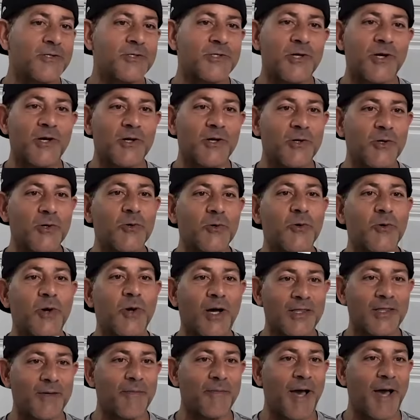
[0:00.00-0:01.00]
You're a guru
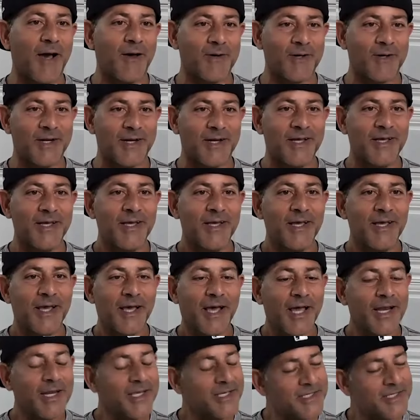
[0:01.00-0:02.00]
on the mountain."
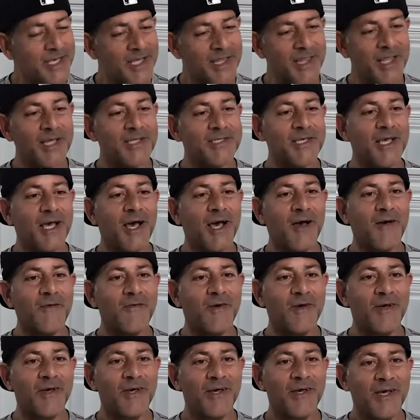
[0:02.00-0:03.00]
And he said, "Let's
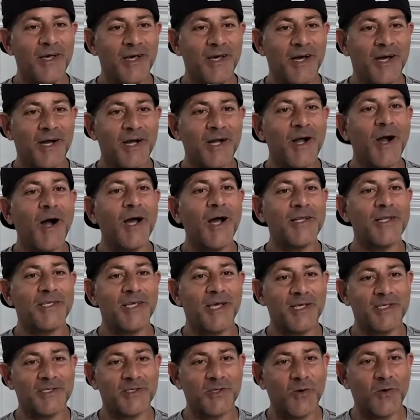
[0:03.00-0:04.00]
have a
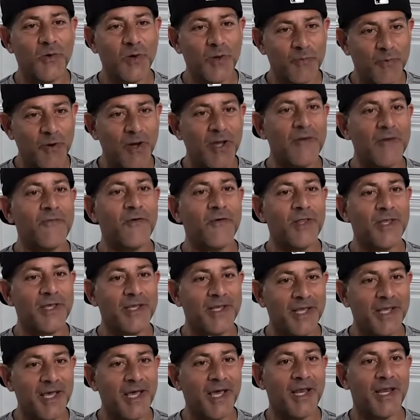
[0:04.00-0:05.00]
contest." So we
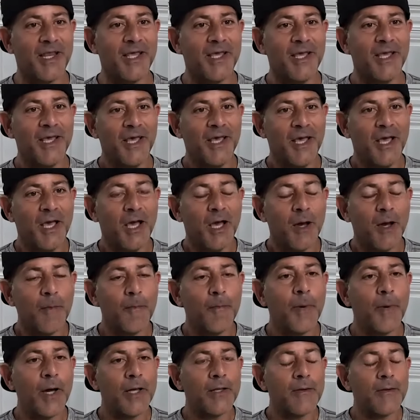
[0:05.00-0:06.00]
playfully did.
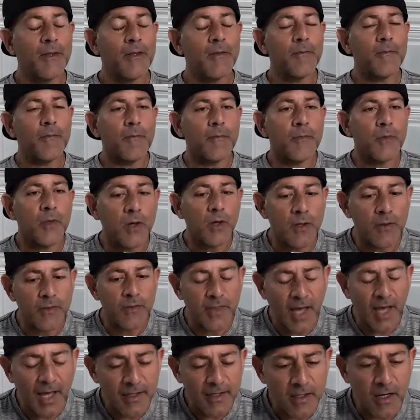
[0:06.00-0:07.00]
But
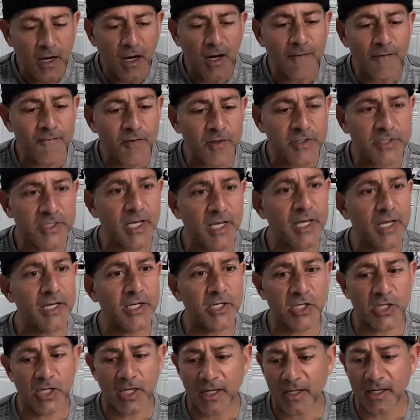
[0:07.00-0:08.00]
that
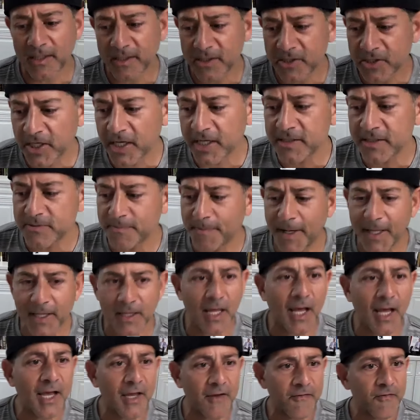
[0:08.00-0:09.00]
conversation changed my
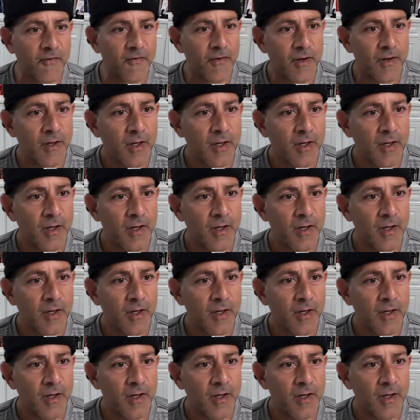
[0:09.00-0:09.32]
life.